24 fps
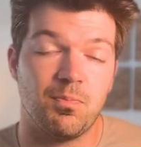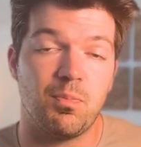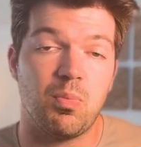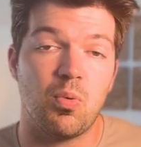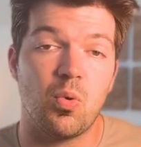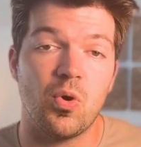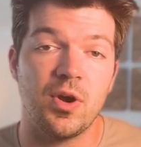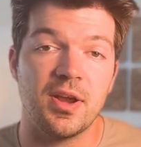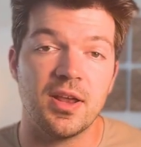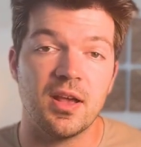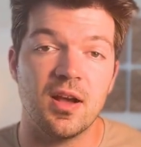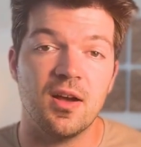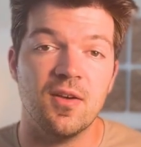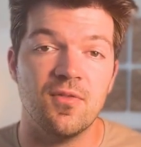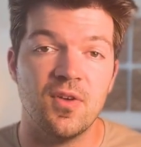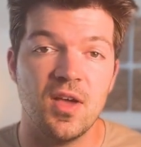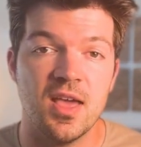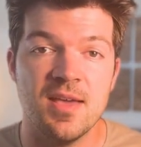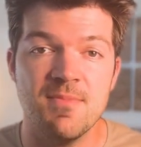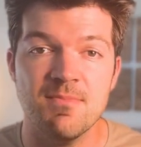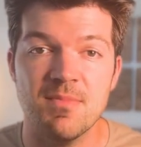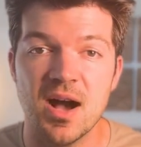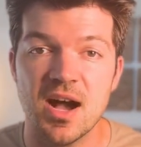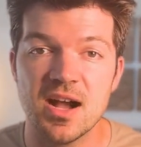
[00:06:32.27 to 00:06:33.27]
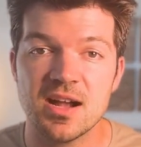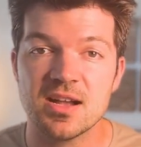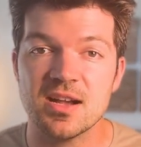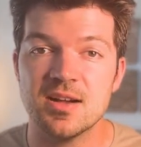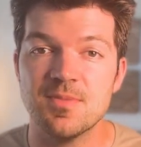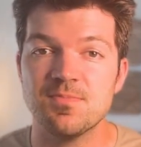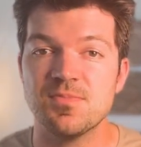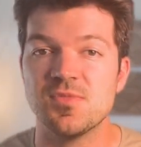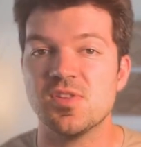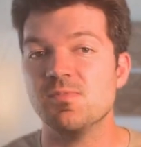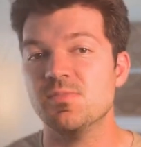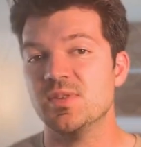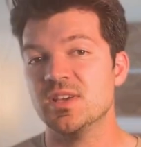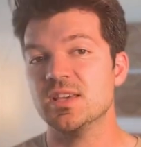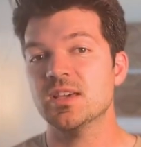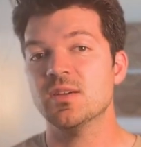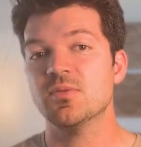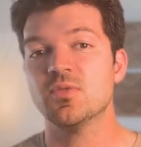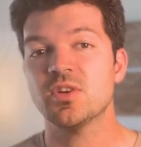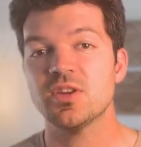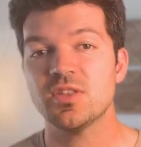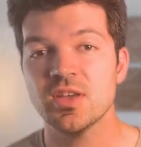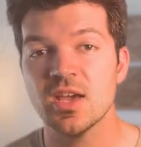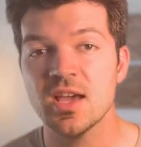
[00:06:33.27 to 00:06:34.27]
point of a mockup to begin
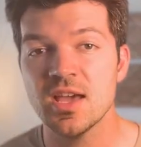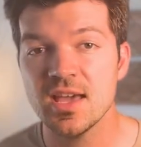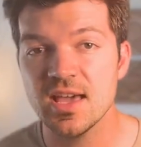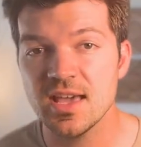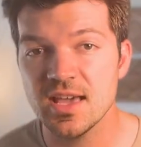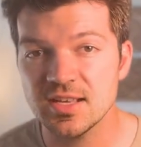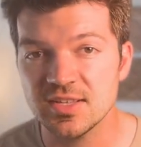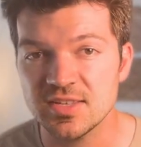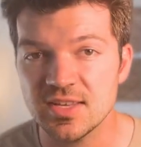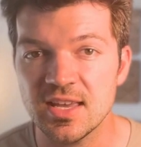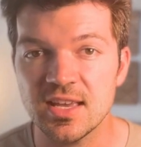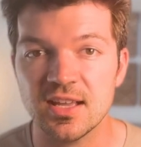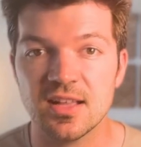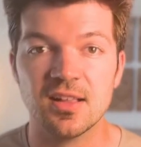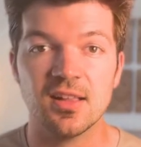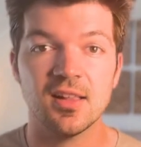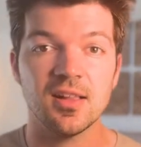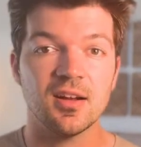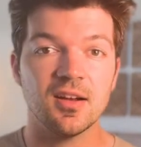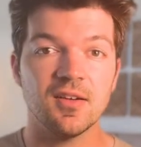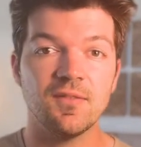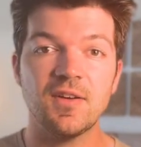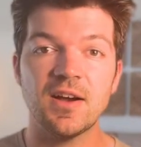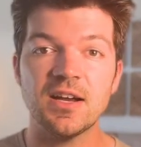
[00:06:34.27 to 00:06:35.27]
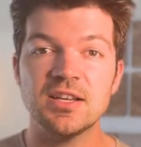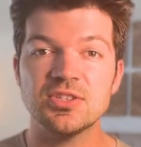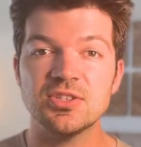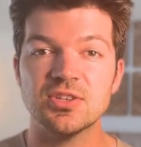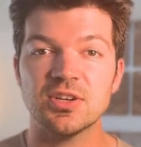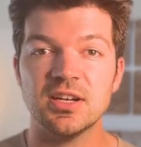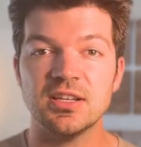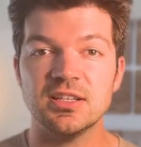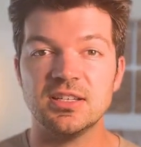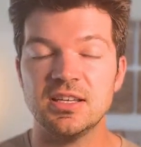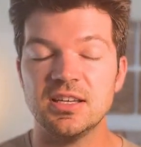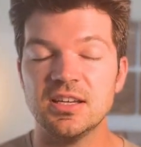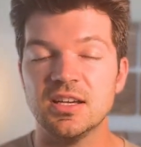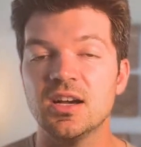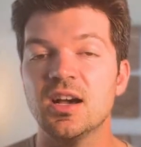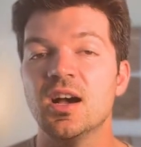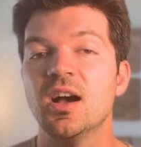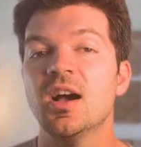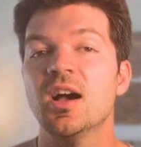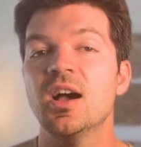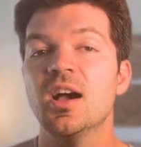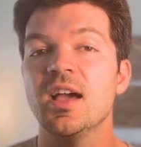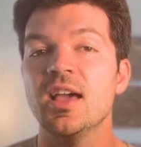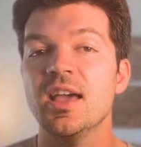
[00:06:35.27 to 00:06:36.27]
with is it clarifies your
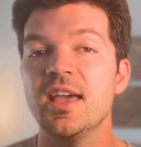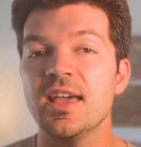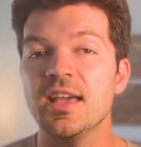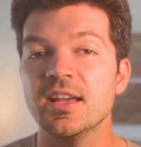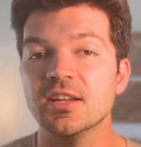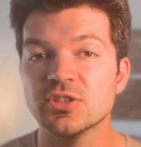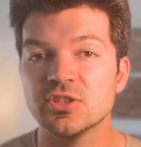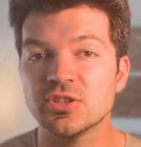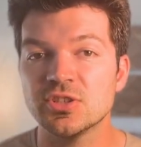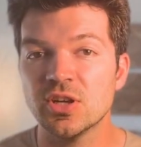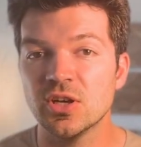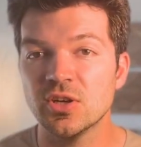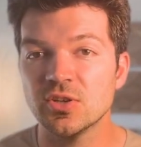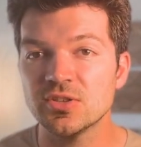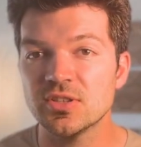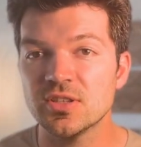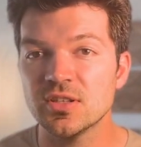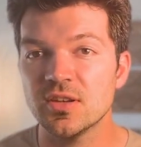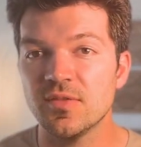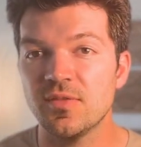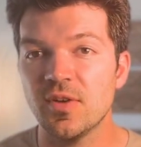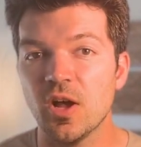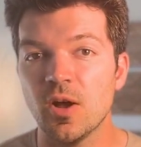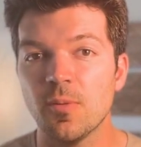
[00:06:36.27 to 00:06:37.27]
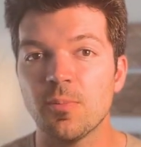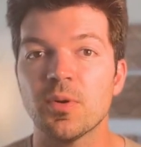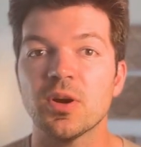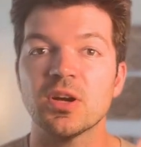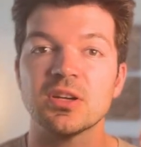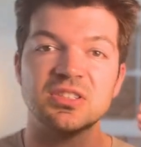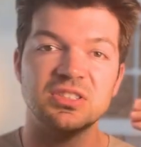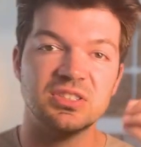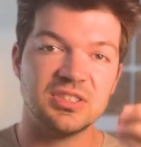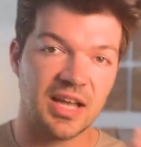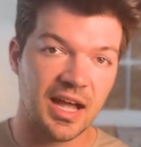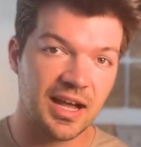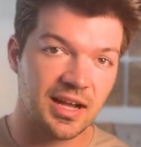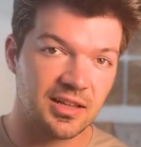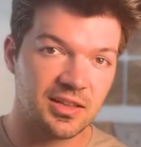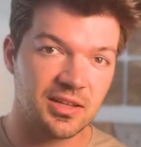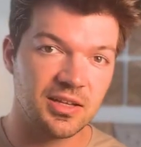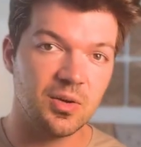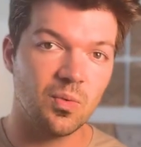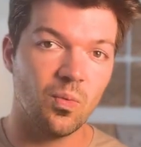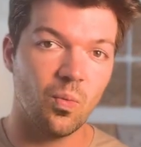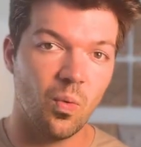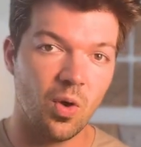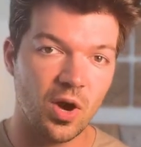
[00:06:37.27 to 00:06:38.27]
idea it shows the developer exactly
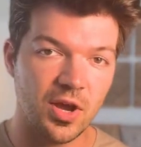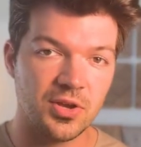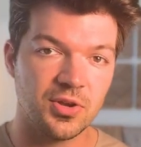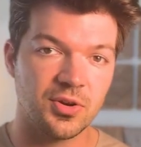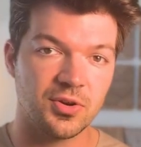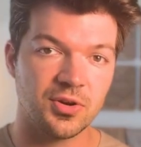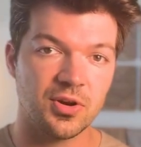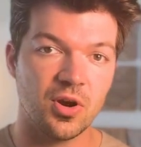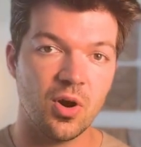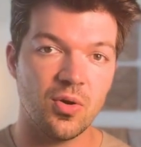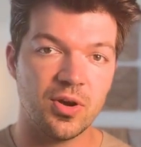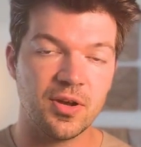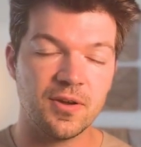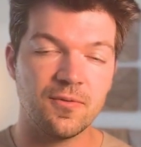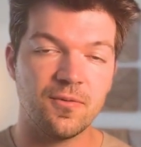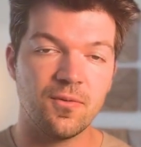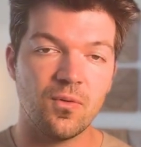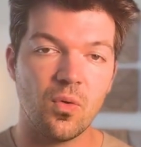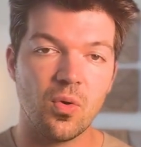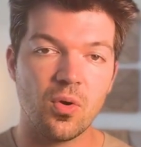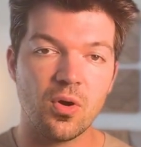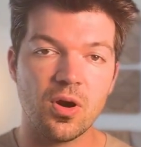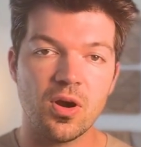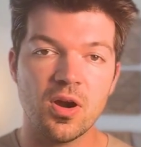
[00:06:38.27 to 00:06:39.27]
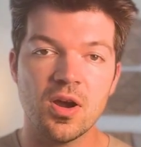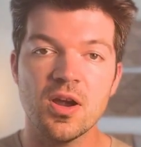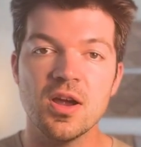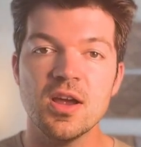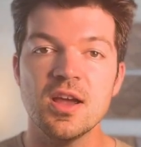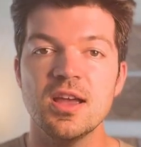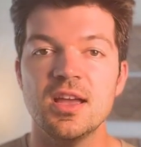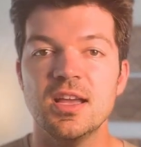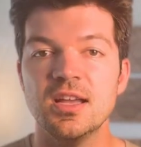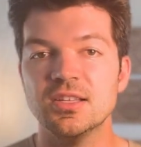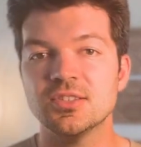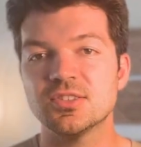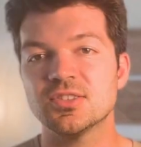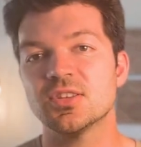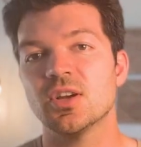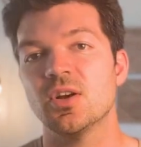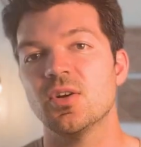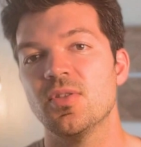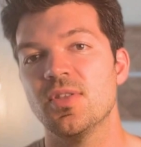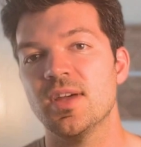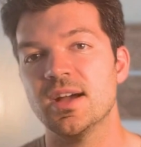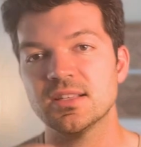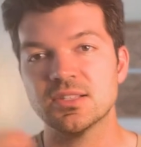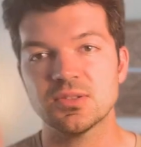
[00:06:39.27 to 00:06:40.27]
what you're going for. And so
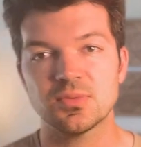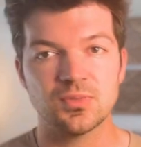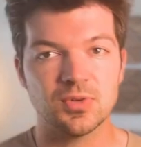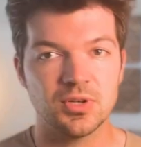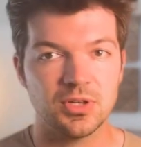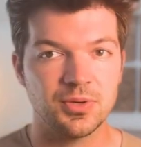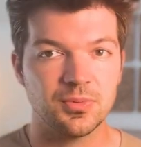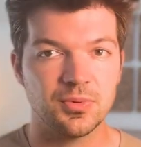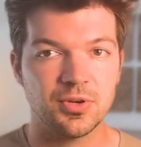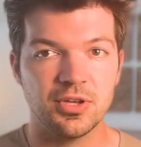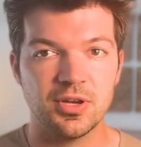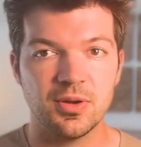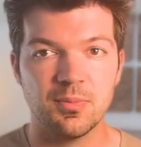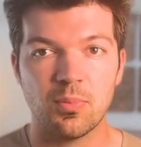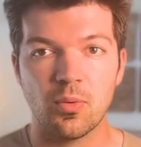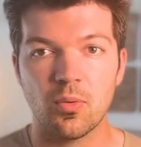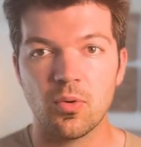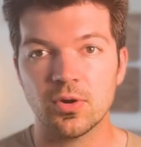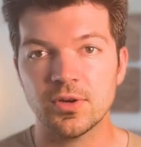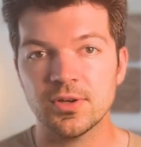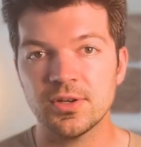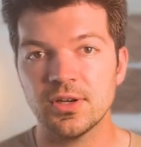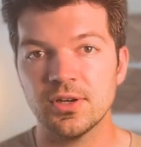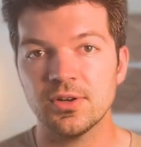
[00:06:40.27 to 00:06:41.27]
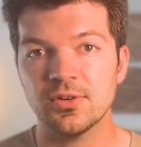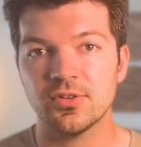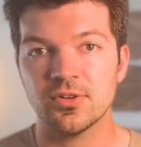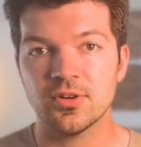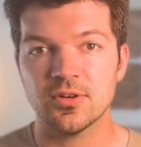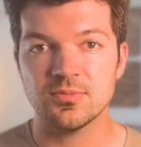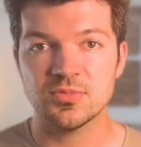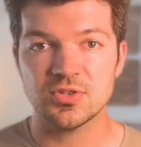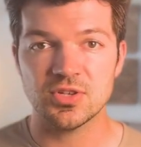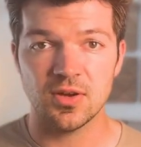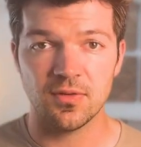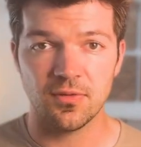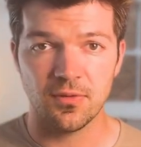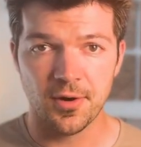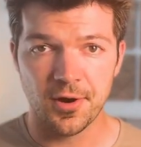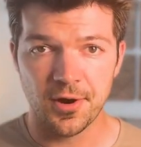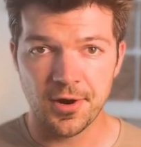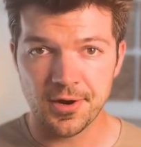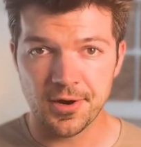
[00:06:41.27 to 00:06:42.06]
that's really, really important in terms of